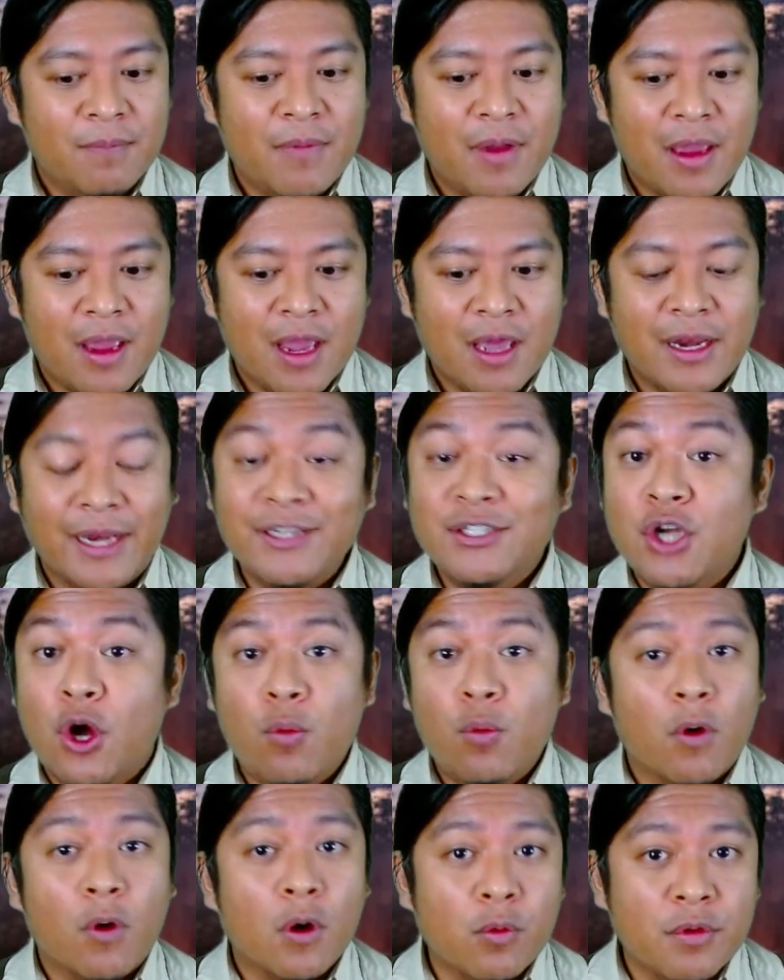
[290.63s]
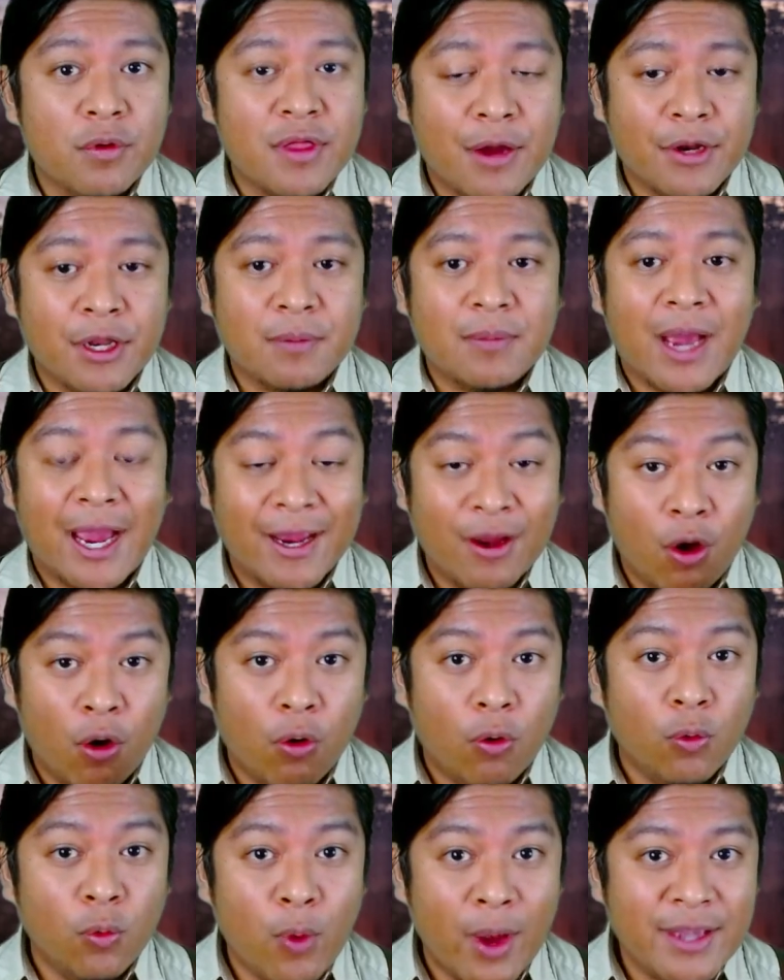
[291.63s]
and I don't work without it. I
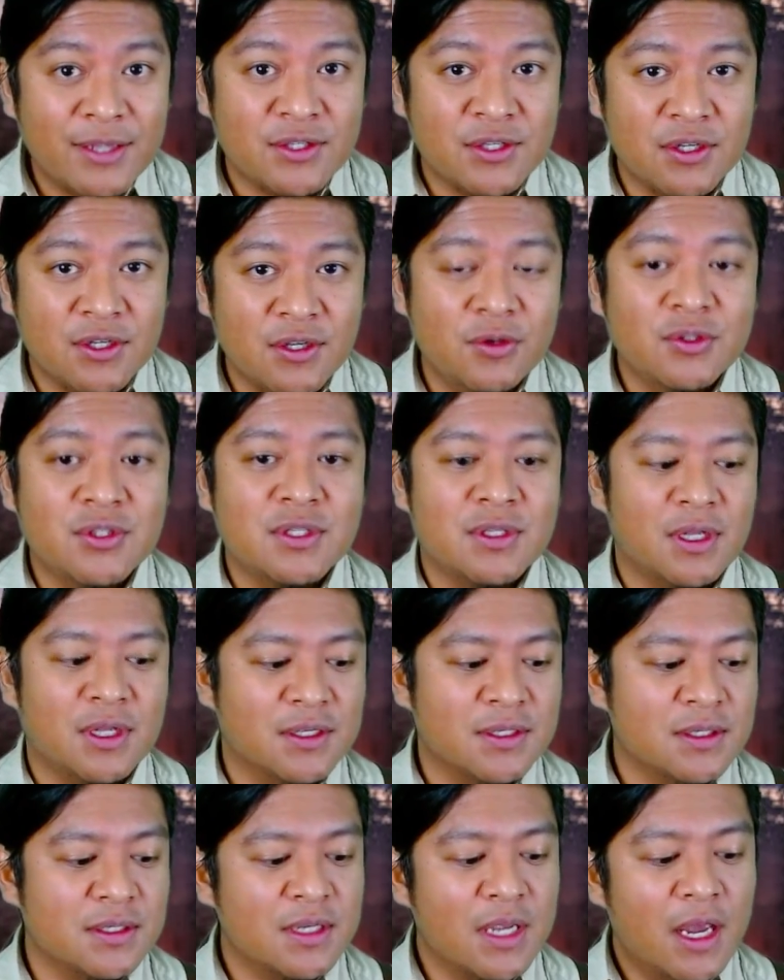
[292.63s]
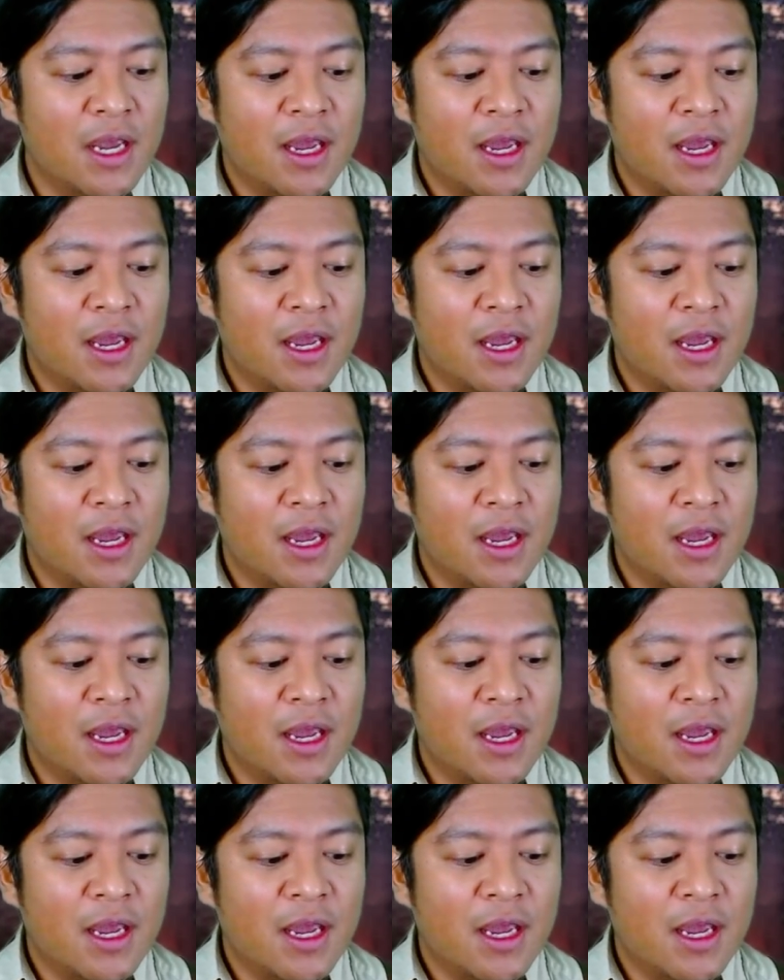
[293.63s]
always use this.